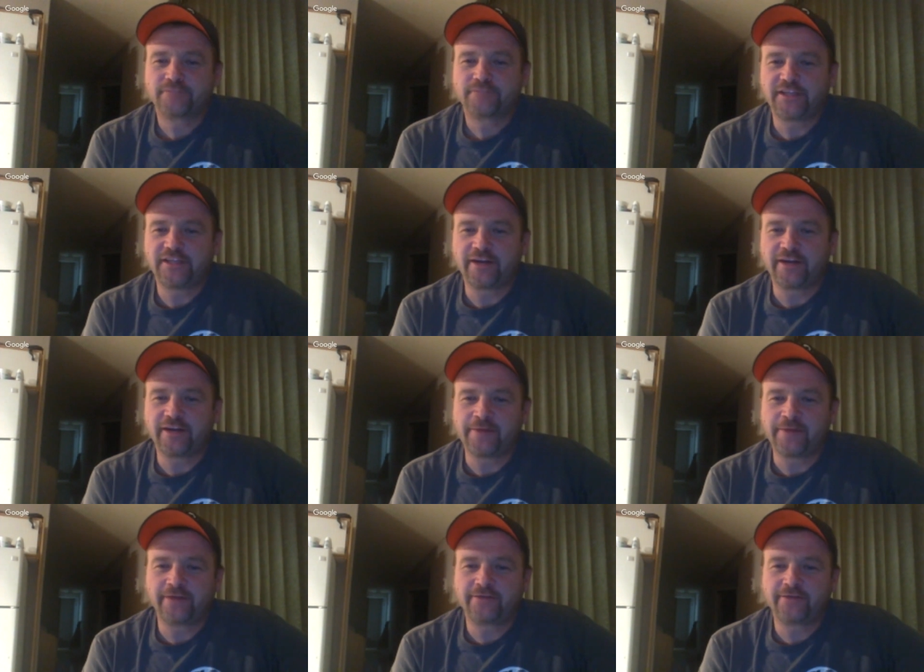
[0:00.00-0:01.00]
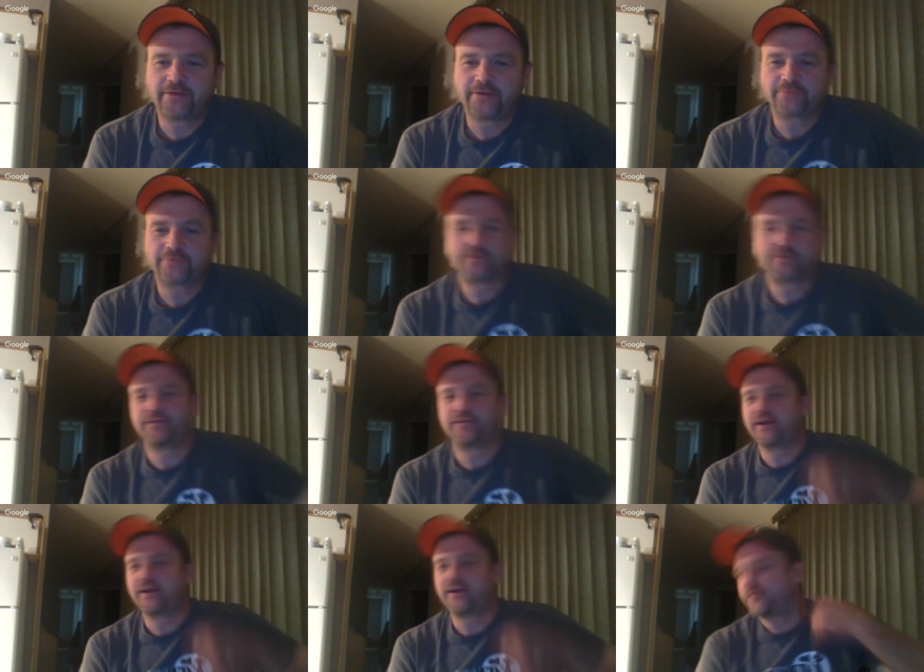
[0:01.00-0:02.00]
See you later, Miles. Have a
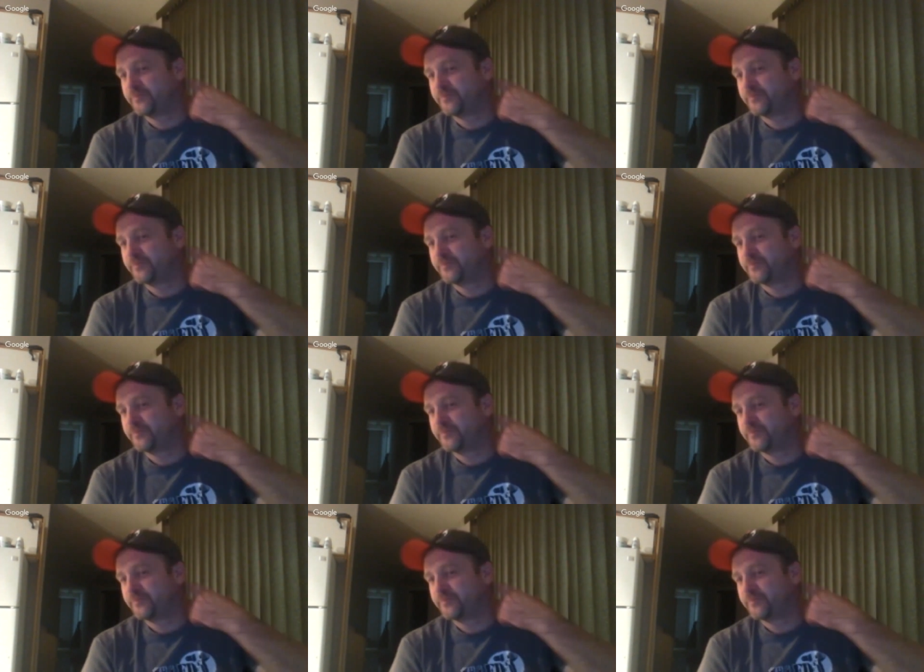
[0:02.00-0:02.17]
good night.